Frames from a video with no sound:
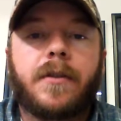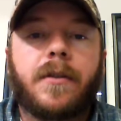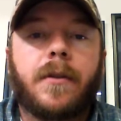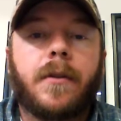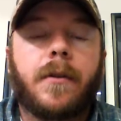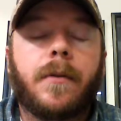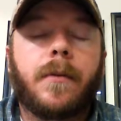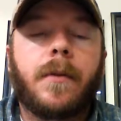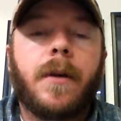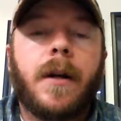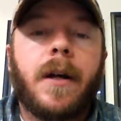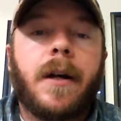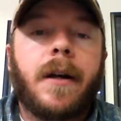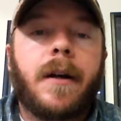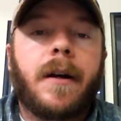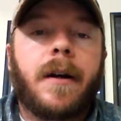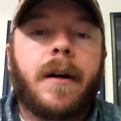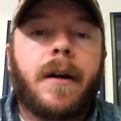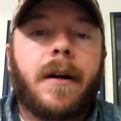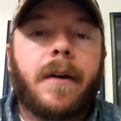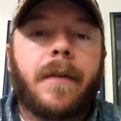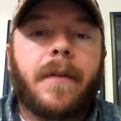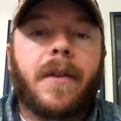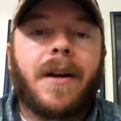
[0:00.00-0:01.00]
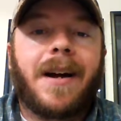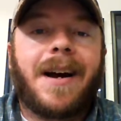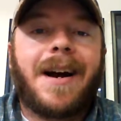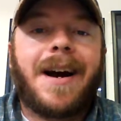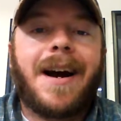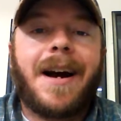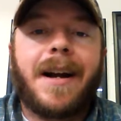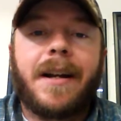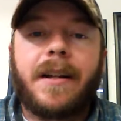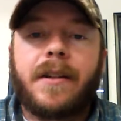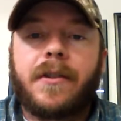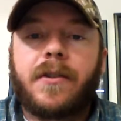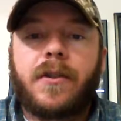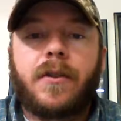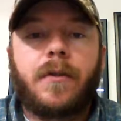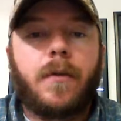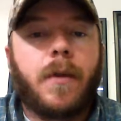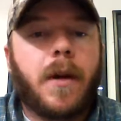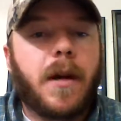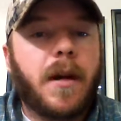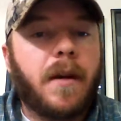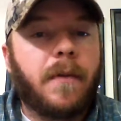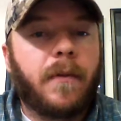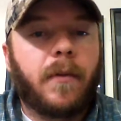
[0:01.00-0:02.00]
So the highest
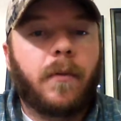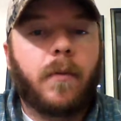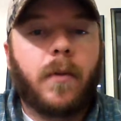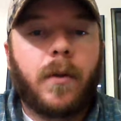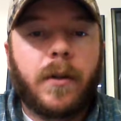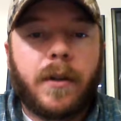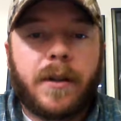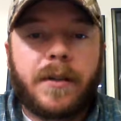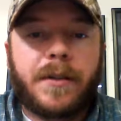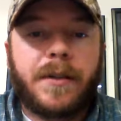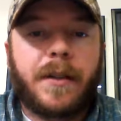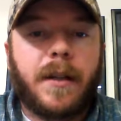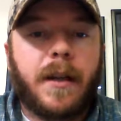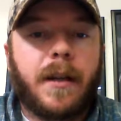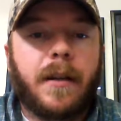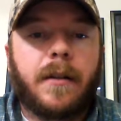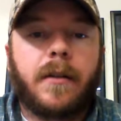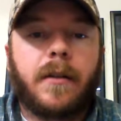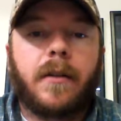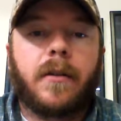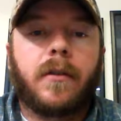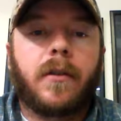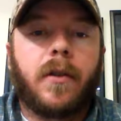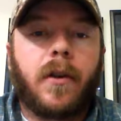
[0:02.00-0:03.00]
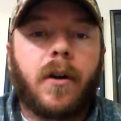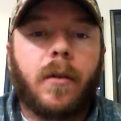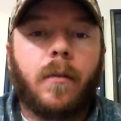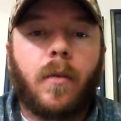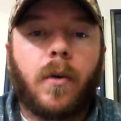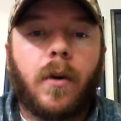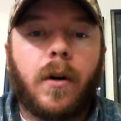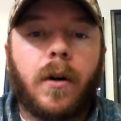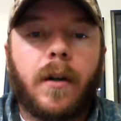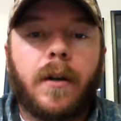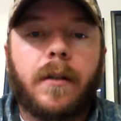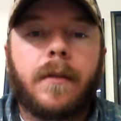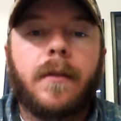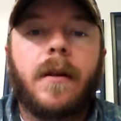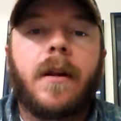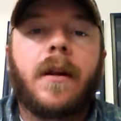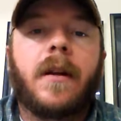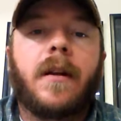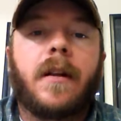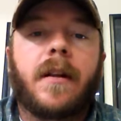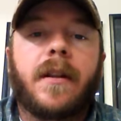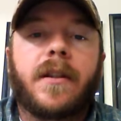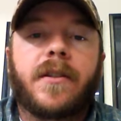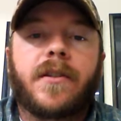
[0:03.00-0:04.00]
you ever want to set alarm 1
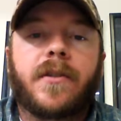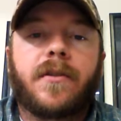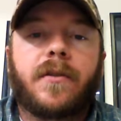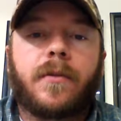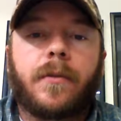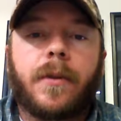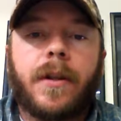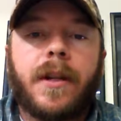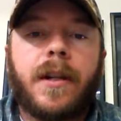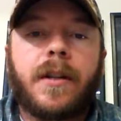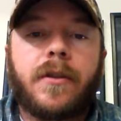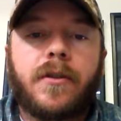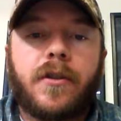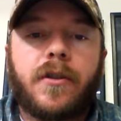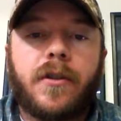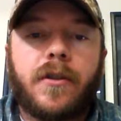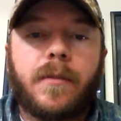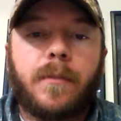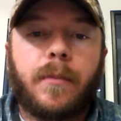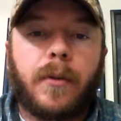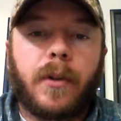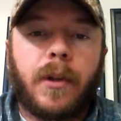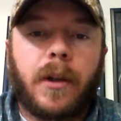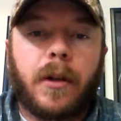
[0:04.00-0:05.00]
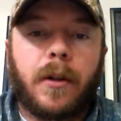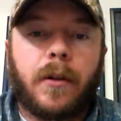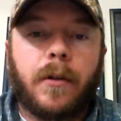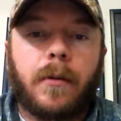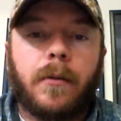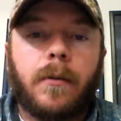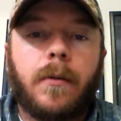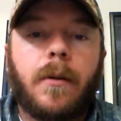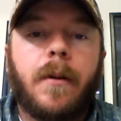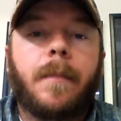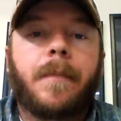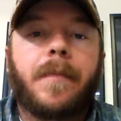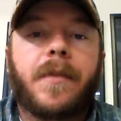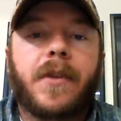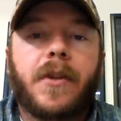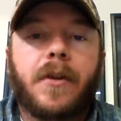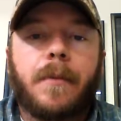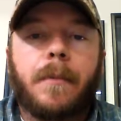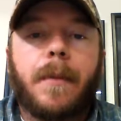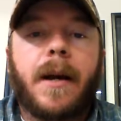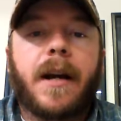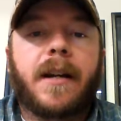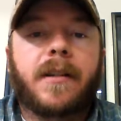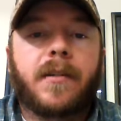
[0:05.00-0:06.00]
is 3 inches below
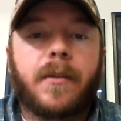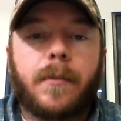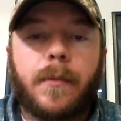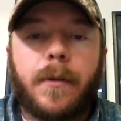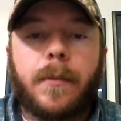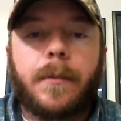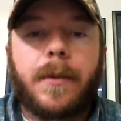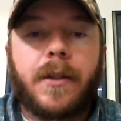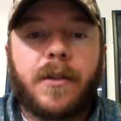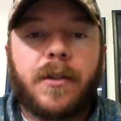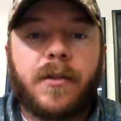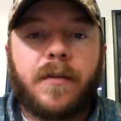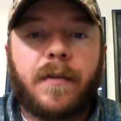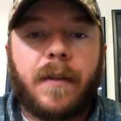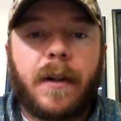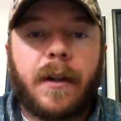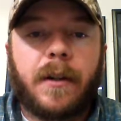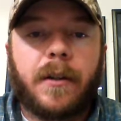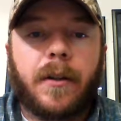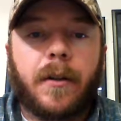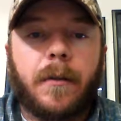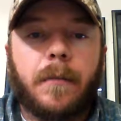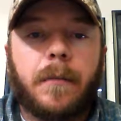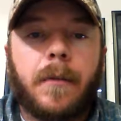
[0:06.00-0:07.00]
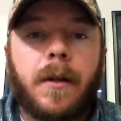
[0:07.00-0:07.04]
your maximum inch value.